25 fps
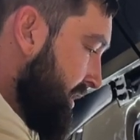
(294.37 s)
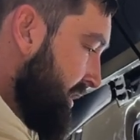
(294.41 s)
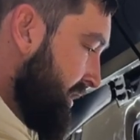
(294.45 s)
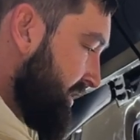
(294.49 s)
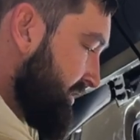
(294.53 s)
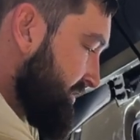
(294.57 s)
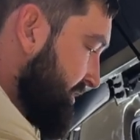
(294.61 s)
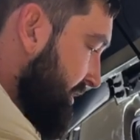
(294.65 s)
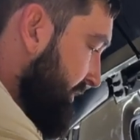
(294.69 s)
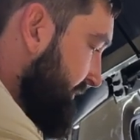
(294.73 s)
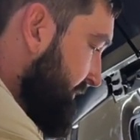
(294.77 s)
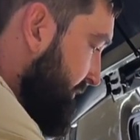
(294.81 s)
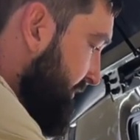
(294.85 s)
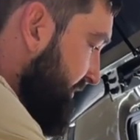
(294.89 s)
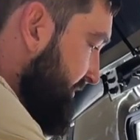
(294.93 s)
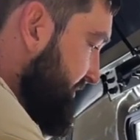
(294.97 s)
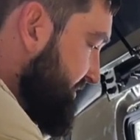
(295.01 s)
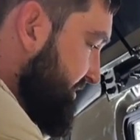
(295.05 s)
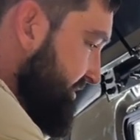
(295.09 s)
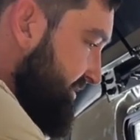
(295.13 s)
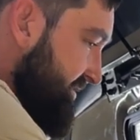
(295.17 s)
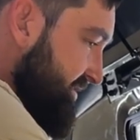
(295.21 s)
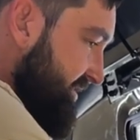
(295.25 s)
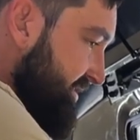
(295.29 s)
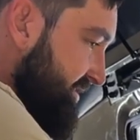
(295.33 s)
So for
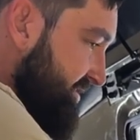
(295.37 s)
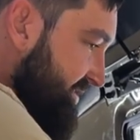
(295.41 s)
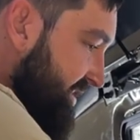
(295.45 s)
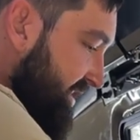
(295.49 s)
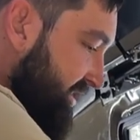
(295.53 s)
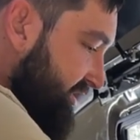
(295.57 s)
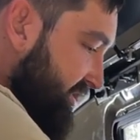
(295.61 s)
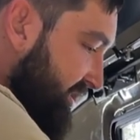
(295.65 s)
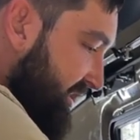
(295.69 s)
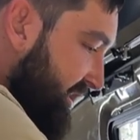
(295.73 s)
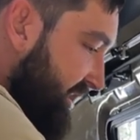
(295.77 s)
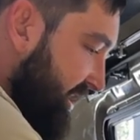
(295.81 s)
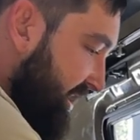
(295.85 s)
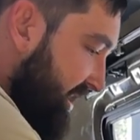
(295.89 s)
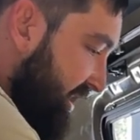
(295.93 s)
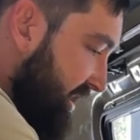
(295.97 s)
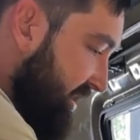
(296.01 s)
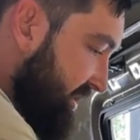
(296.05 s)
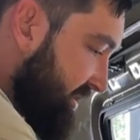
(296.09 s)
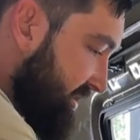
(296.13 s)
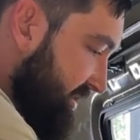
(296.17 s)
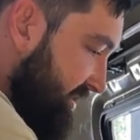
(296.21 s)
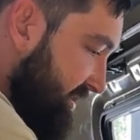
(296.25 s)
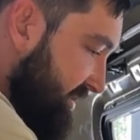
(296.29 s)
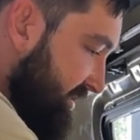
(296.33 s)
instance, this section here,
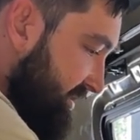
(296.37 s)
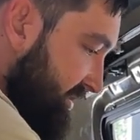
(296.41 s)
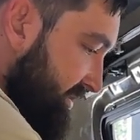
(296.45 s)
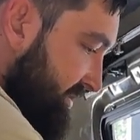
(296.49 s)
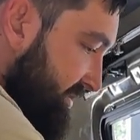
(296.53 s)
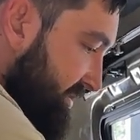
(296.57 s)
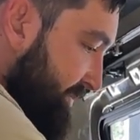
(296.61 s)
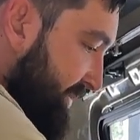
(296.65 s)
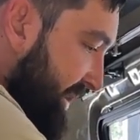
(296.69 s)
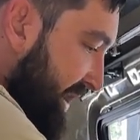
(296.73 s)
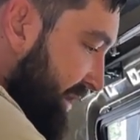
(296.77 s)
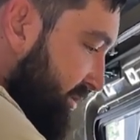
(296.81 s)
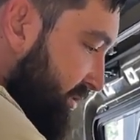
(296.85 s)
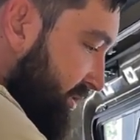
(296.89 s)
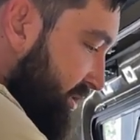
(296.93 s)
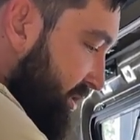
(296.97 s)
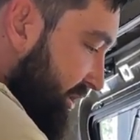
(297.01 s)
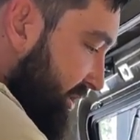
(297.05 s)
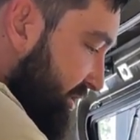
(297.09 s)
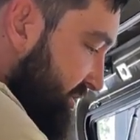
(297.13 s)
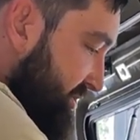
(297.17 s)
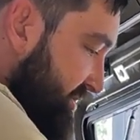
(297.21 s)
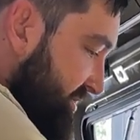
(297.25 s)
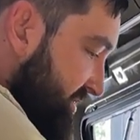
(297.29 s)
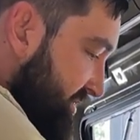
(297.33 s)
the panel kind
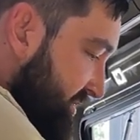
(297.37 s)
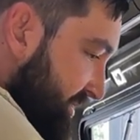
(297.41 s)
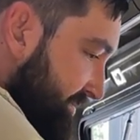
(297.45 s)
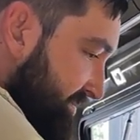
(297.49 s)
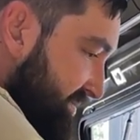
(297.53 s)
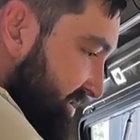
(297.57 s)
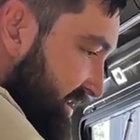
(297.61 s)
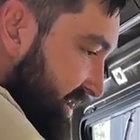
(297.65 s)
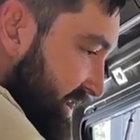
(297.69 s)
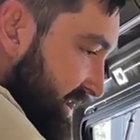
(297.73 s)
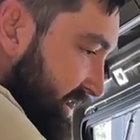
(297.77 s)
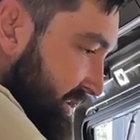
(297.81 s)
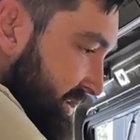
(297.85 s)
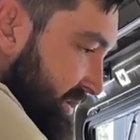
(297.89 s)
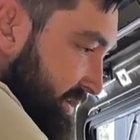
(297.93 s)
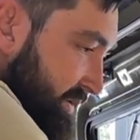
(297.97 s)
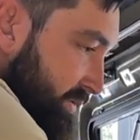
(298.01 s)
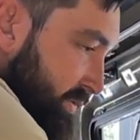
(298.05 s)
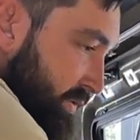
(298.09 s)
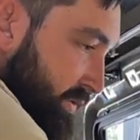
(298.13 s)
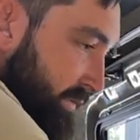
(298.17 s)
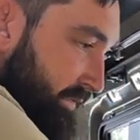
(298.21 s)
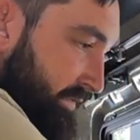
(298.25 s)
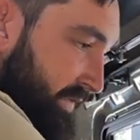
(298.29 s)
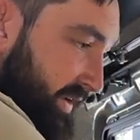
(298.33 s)
of just slips in,
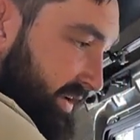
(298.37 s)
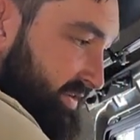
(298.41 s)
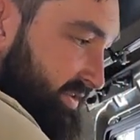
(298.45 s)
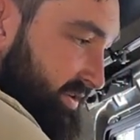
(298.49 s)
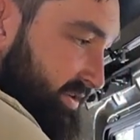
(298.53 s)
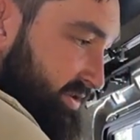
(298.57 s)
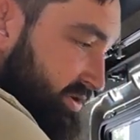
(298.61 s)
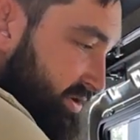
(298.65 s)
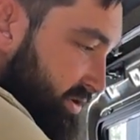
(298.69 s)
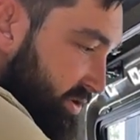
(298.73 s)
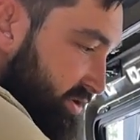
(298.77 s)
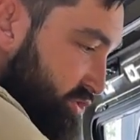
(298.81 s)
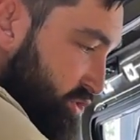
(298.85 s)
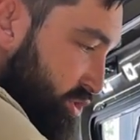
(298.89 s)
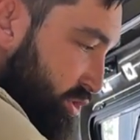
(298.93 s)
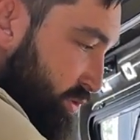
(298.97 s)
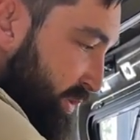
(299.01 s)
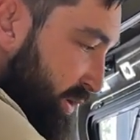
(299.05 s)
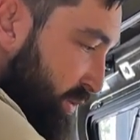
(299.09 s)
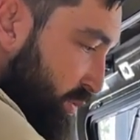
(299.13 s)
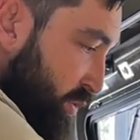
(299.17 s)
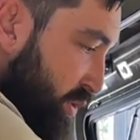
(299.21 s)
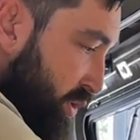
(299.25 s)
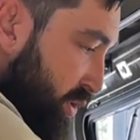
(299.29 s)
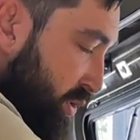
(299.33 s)
we'll fix it to the Troopy
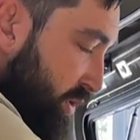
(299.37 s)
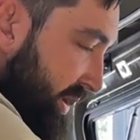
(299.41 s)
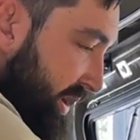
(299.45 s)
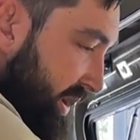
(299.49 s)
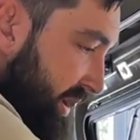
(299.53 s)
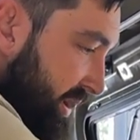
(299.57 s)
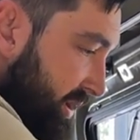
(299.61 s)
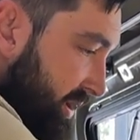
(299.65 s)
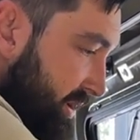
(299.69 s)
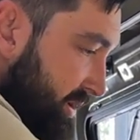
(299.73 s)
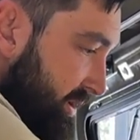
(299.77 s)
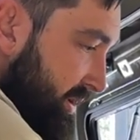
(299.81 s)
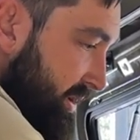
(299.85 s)
wall here.